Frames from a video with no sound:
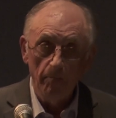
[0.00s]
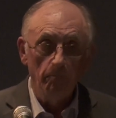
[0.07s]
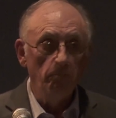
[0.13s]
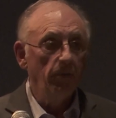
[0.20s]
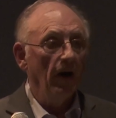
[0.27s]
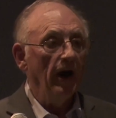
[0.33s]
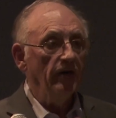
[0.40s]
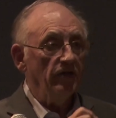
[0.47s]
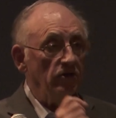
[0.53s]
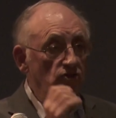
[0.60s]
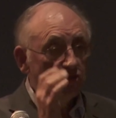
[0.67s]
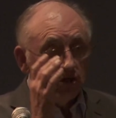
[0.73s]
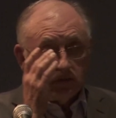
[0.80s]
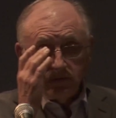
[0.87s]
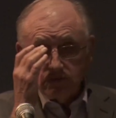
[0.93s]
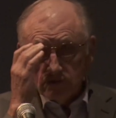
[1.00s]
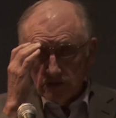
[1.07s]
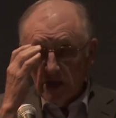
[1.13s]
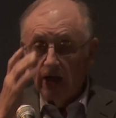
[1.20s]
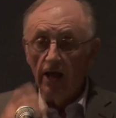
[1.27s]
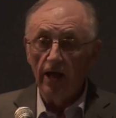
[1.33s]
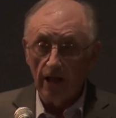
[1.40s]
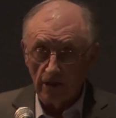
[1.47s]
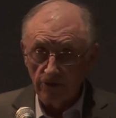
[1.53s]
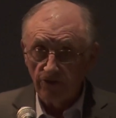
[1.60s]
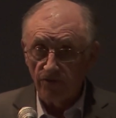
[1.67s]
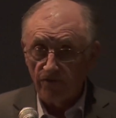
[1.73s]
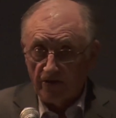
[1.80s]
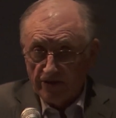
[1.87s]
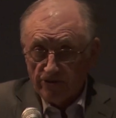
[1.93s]
by the Children's Health
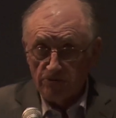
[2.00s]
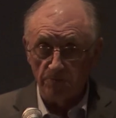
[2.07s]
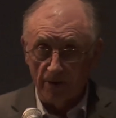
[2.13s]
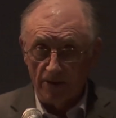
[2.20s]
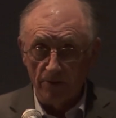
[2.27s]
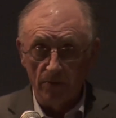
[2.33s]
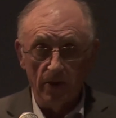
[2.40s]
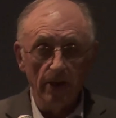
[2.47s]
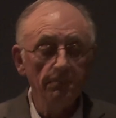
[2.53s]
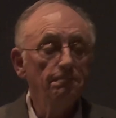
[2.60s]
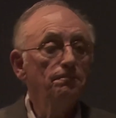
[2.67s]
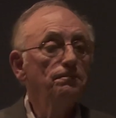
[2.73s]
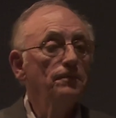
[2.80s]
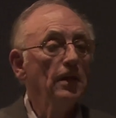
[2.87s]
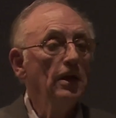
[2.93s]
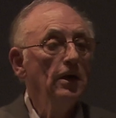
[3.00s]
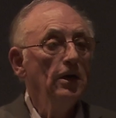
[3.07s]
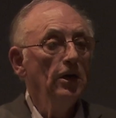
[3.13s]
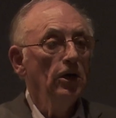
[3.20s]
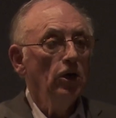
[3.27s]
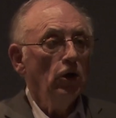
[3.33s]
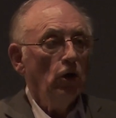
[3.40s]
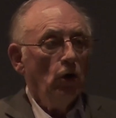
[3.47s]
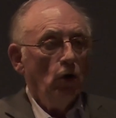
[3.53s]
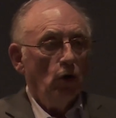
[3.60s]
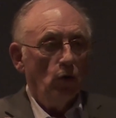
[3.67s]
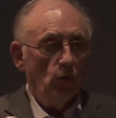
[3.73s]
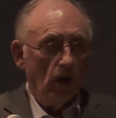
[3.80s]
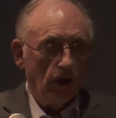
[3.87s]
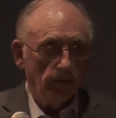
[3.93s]
Defense, by the way,
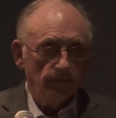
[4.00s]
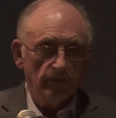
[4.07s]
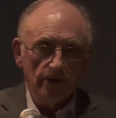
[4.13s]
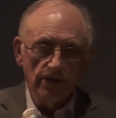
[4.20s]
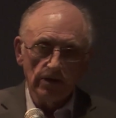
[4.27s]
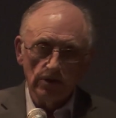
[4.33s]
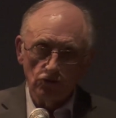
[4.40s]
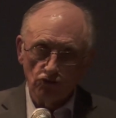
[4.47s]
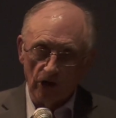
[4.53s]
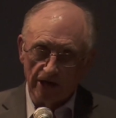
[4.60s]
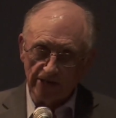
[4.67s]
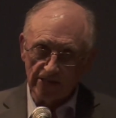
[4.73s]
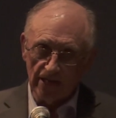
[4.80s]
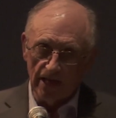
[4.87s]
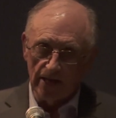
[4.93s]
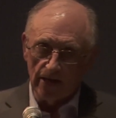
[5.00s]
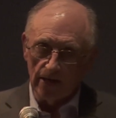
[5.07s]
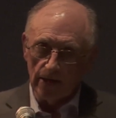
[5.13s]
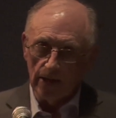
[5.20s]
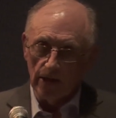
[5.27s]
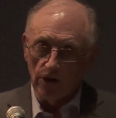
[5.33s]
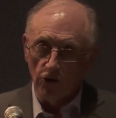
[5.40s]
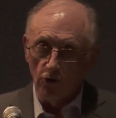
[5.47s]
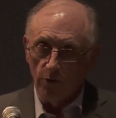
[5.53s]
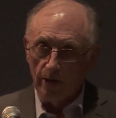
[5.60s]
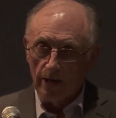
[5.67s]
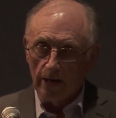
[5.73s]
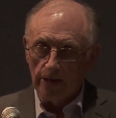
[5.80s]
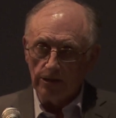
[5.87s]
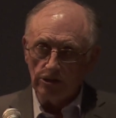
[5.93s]
who helped translate it into
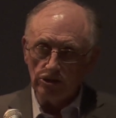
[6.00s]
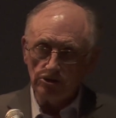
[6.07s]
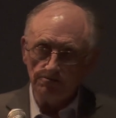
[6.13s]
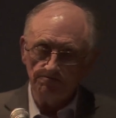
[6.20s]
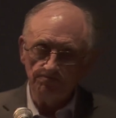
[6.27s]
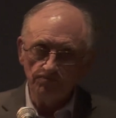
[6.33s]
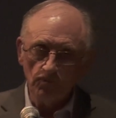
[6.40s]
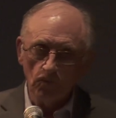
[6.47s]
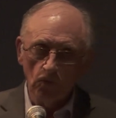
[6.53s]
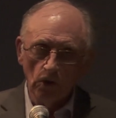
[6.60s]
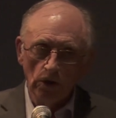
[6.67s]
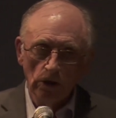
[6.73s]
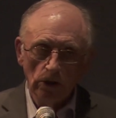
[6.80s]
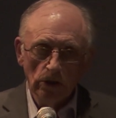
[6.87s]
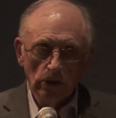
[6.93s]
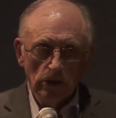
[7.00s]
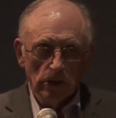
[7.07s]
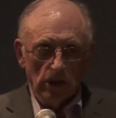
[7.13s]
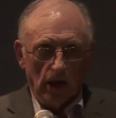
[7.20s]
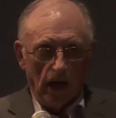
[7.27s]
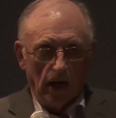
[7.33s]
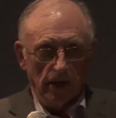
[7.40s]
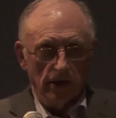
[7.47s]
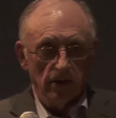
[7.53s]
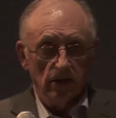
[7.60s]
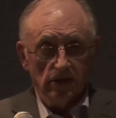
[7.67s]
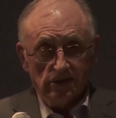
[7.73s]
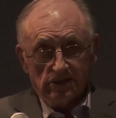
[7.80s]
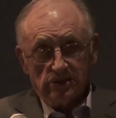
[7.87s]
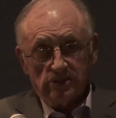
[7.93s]
English. And
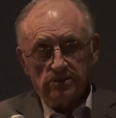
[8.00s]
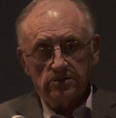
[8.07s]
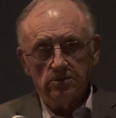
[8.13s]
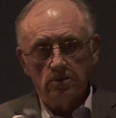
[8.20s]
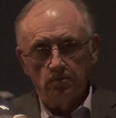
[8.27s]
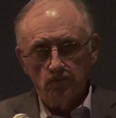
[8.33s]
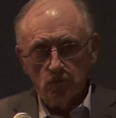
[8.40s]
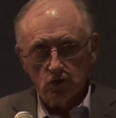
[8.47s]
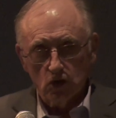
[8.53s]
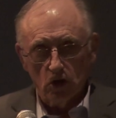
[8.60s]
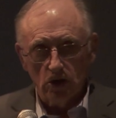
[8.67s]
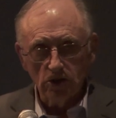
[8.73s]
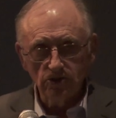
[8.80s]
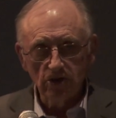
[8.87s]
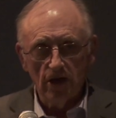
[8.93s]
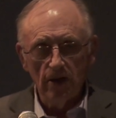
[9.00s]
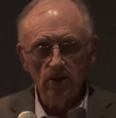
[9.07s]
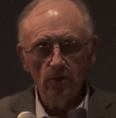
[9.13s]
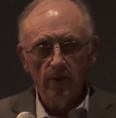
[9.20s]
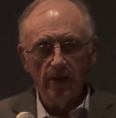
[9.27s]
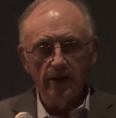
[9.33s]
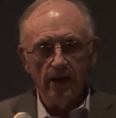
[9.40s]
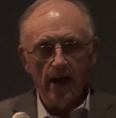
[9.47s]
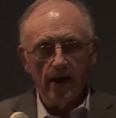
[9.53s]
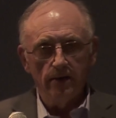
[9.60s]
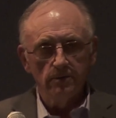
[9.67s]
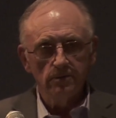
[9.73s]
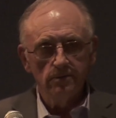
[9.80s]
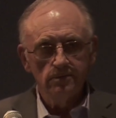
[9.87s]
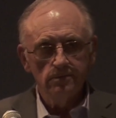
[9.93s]
it's Turtles All the Way
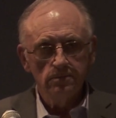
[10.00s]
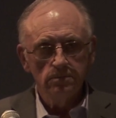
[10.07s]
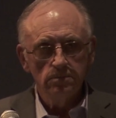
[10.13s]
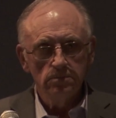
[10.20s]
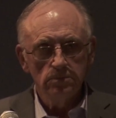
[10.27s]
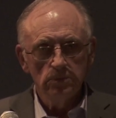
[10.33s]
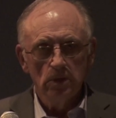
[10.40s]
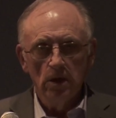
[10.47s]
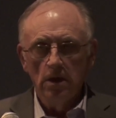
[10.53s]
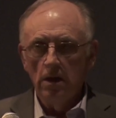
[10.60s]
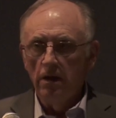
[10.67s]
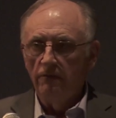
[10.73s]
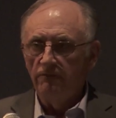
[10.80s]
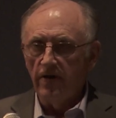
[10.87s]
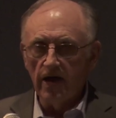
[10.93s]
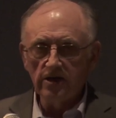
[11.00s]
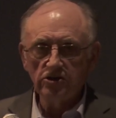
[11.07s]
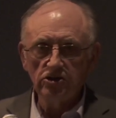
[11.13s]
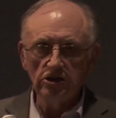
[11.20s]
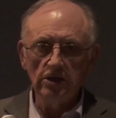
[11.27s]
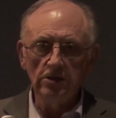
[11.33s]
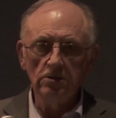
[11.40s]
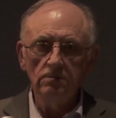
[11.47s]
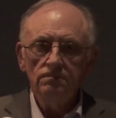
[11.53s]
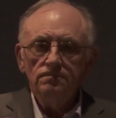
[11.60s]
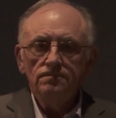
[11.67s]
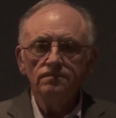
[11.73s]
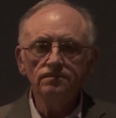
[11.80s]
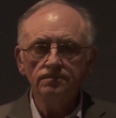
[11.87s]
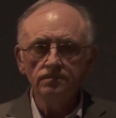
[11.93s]
Down, Vaccine,
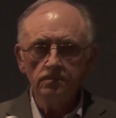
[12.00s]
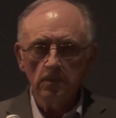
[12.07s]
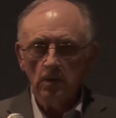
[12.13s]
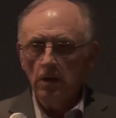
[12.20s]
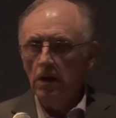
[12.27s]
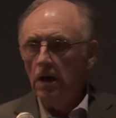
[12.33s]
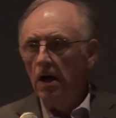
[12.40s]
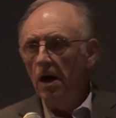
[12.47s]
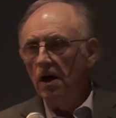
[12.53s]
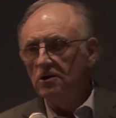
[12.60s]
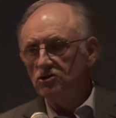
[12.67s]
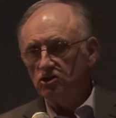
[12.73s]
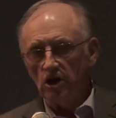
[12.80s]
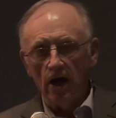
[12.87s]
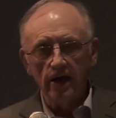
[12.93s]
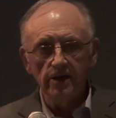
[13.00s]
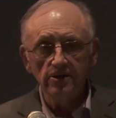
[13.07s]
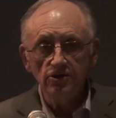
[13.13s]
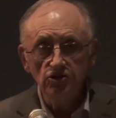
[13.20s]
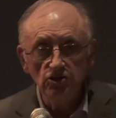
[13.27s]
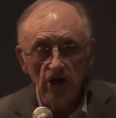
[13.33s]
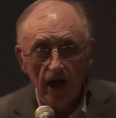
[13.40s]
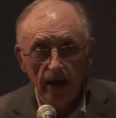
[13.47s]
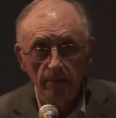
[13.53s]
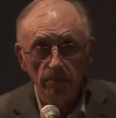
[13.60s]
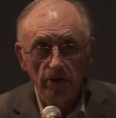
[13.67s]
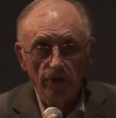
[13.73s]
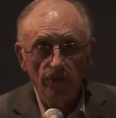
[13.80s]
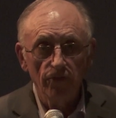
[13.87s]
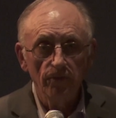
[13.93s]
Science, and
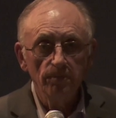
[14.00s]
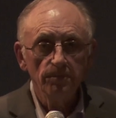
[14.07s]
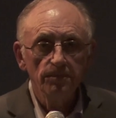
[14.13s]
Myth.